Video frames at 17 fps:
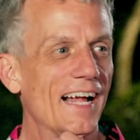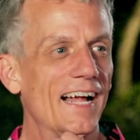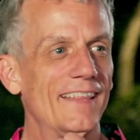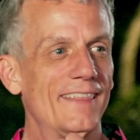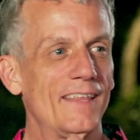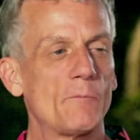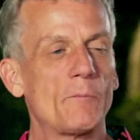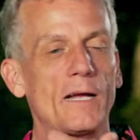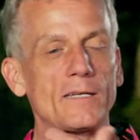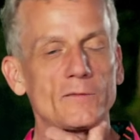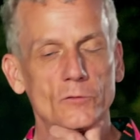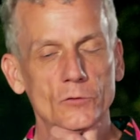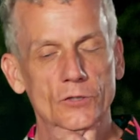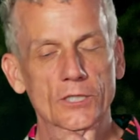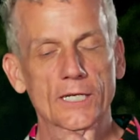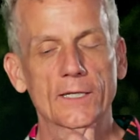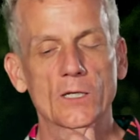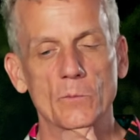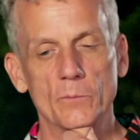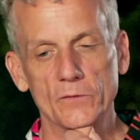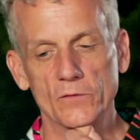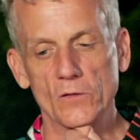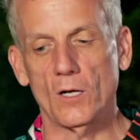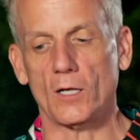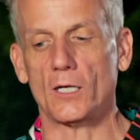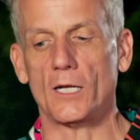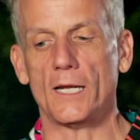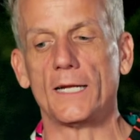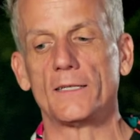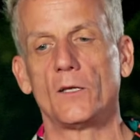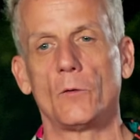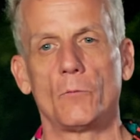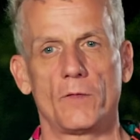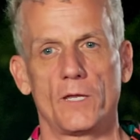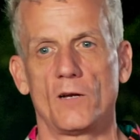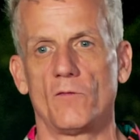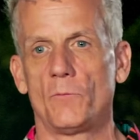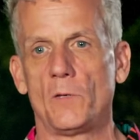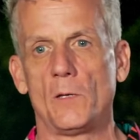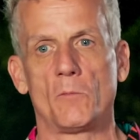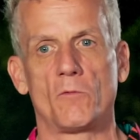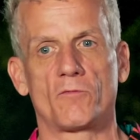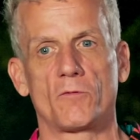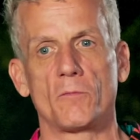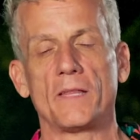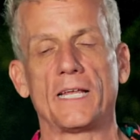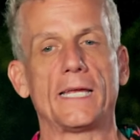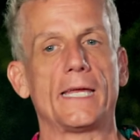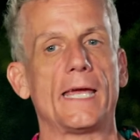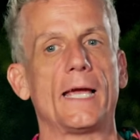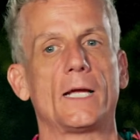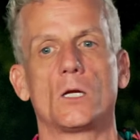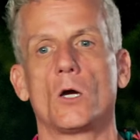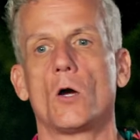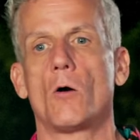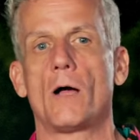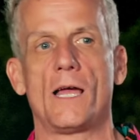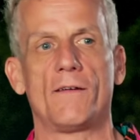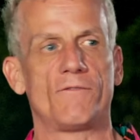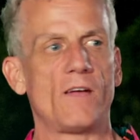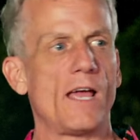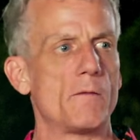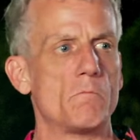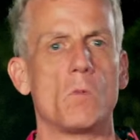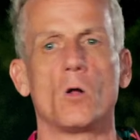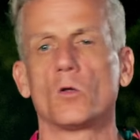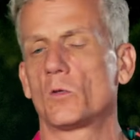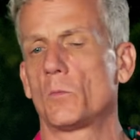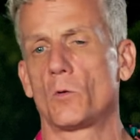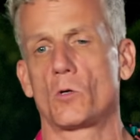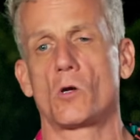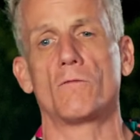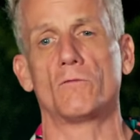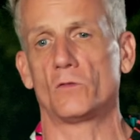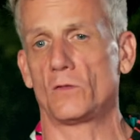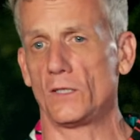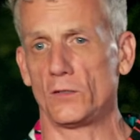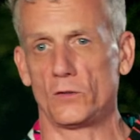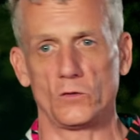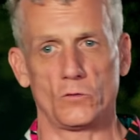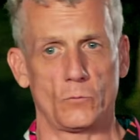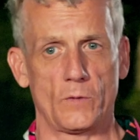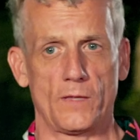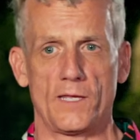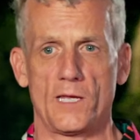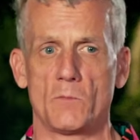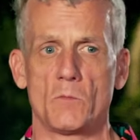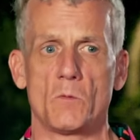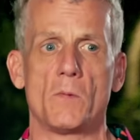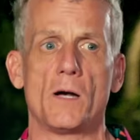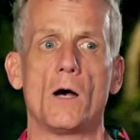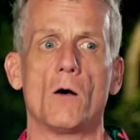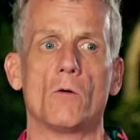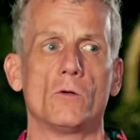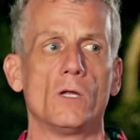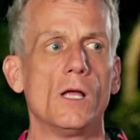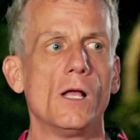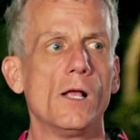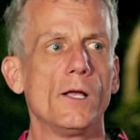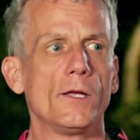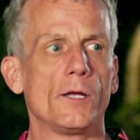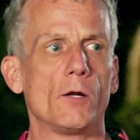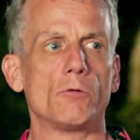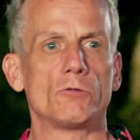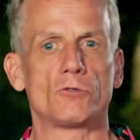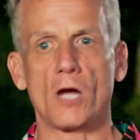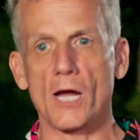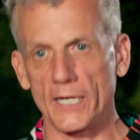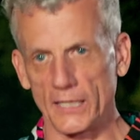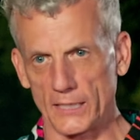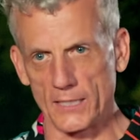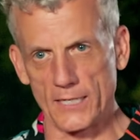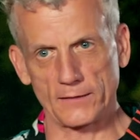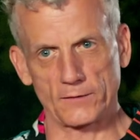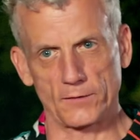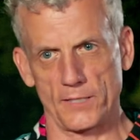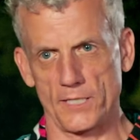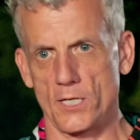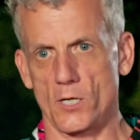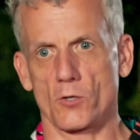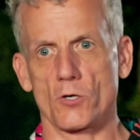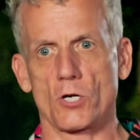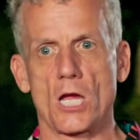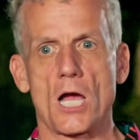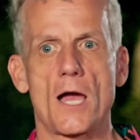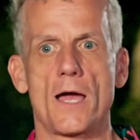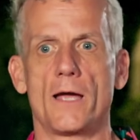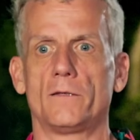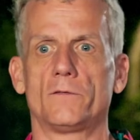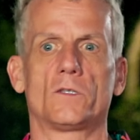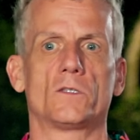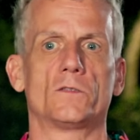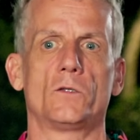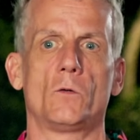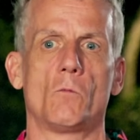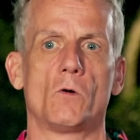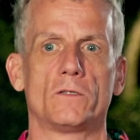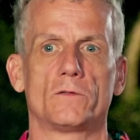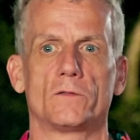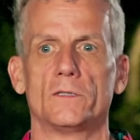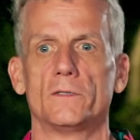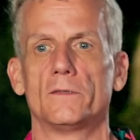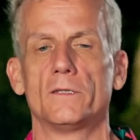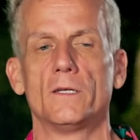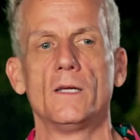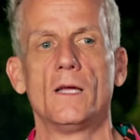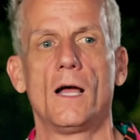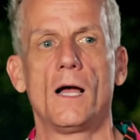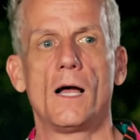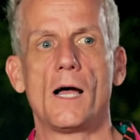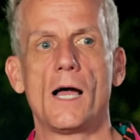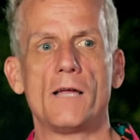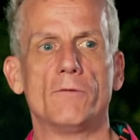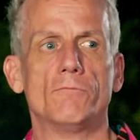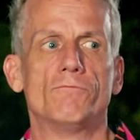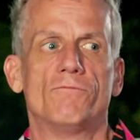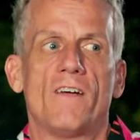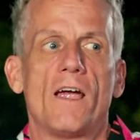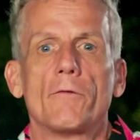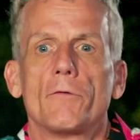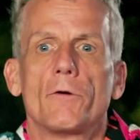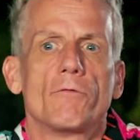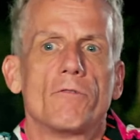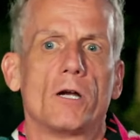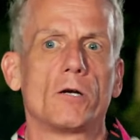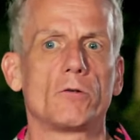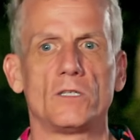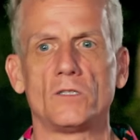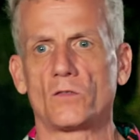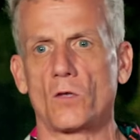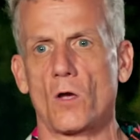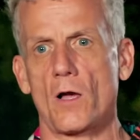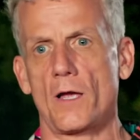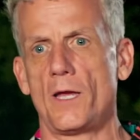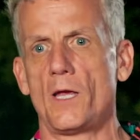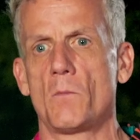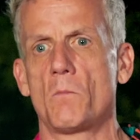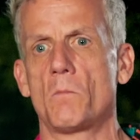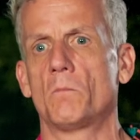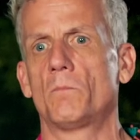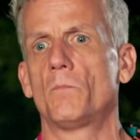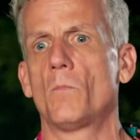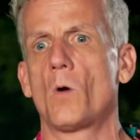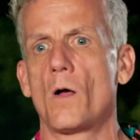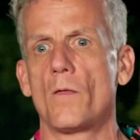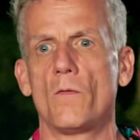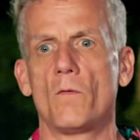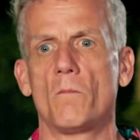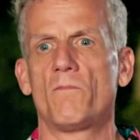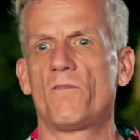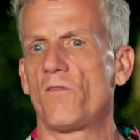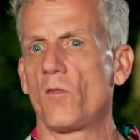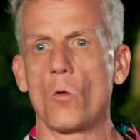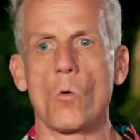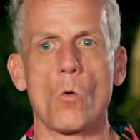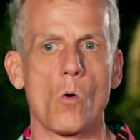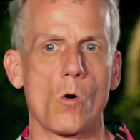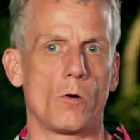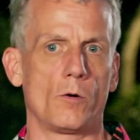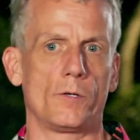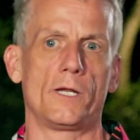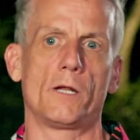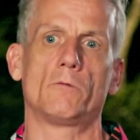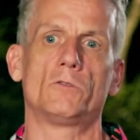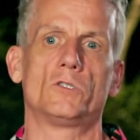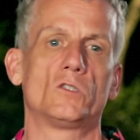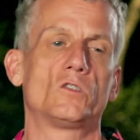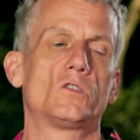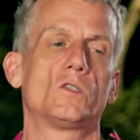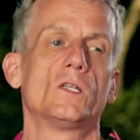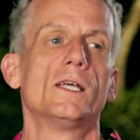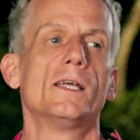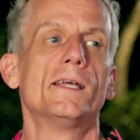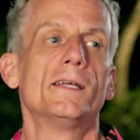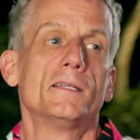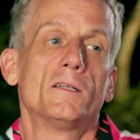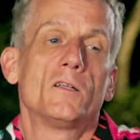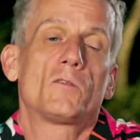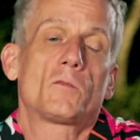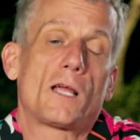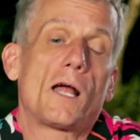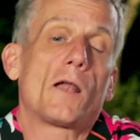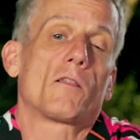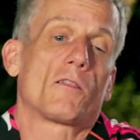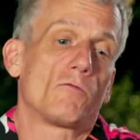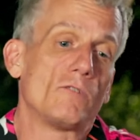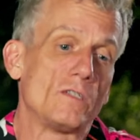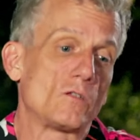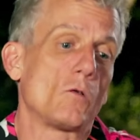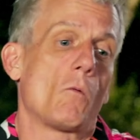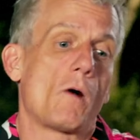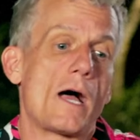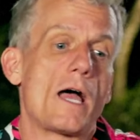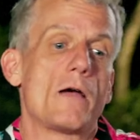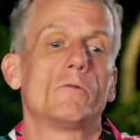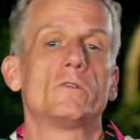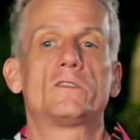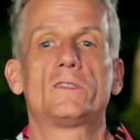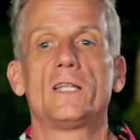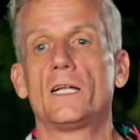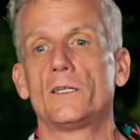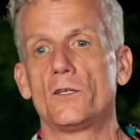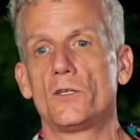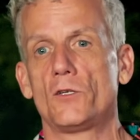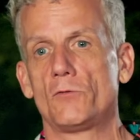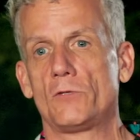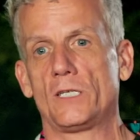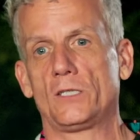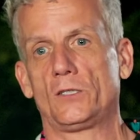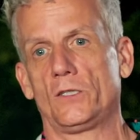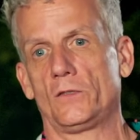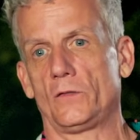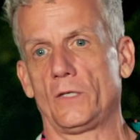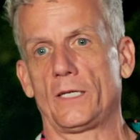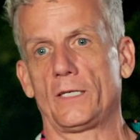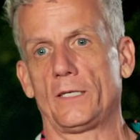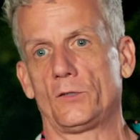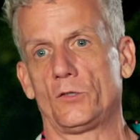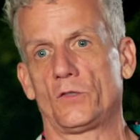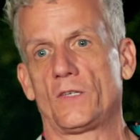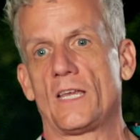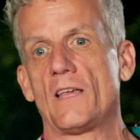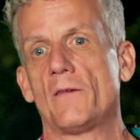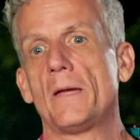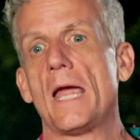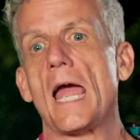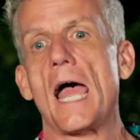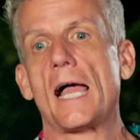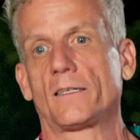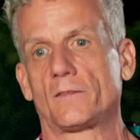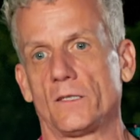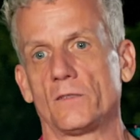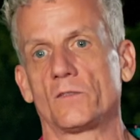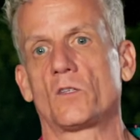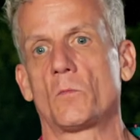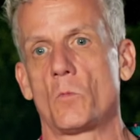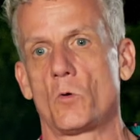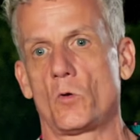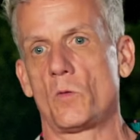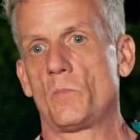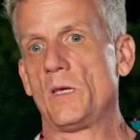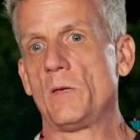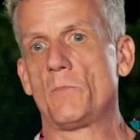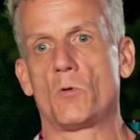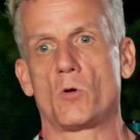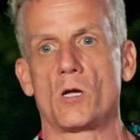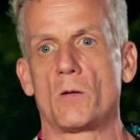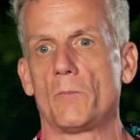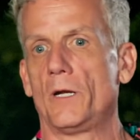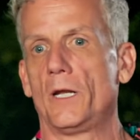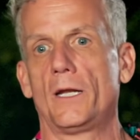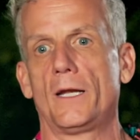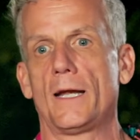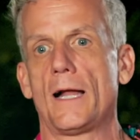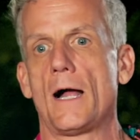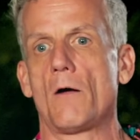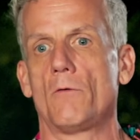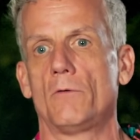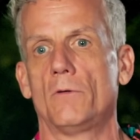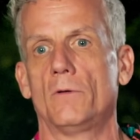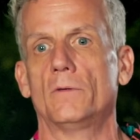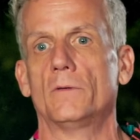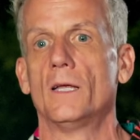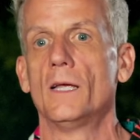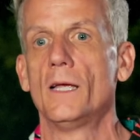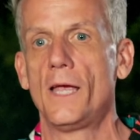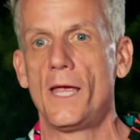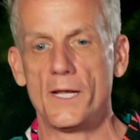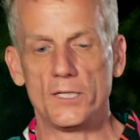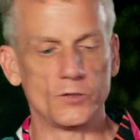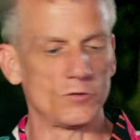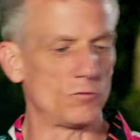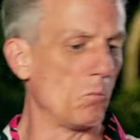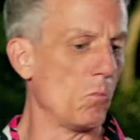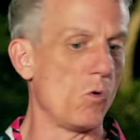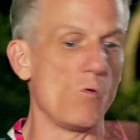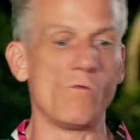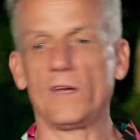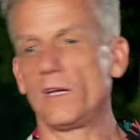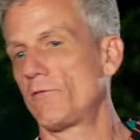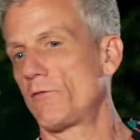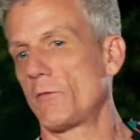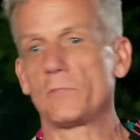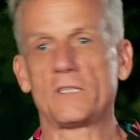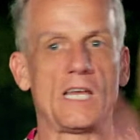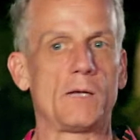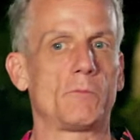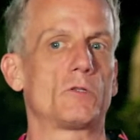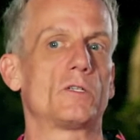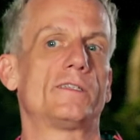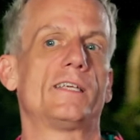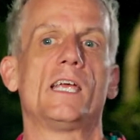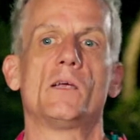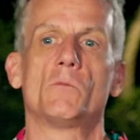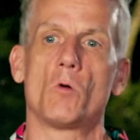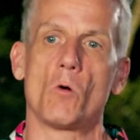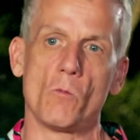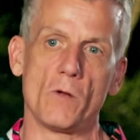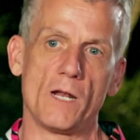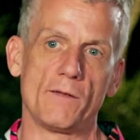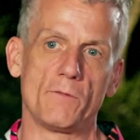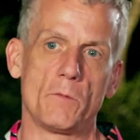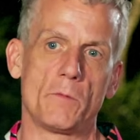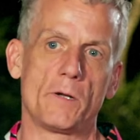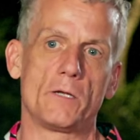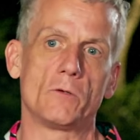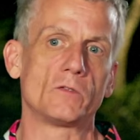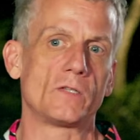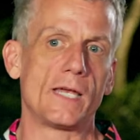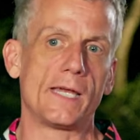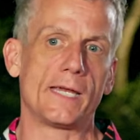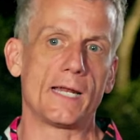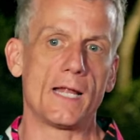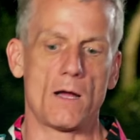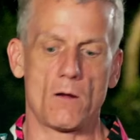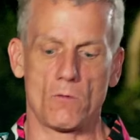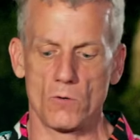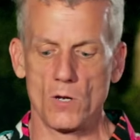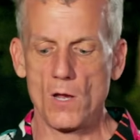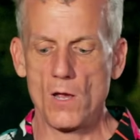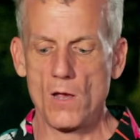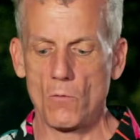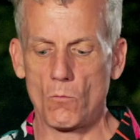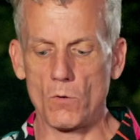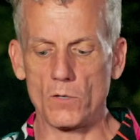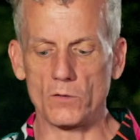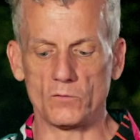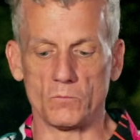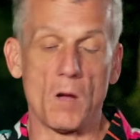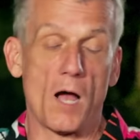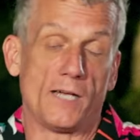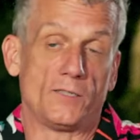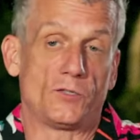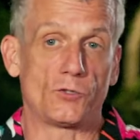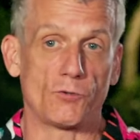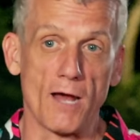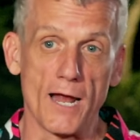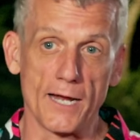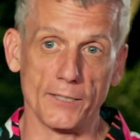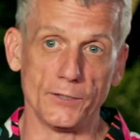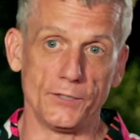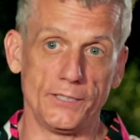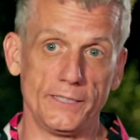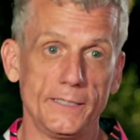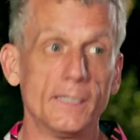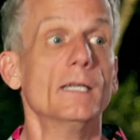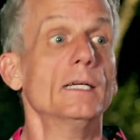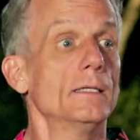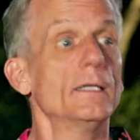I think Pastor Jacob is not connecting with enough people from the get-go. I have had multiple conversations with him about, trying to connect to the younger guys because he wasn't. I very rarely saw him on the floor, just it's kind of the reason why I would stand and do dishes. It just gave me access to more of the people coming in and out, and just moving from table to table when everybody was hanging out was my strategy.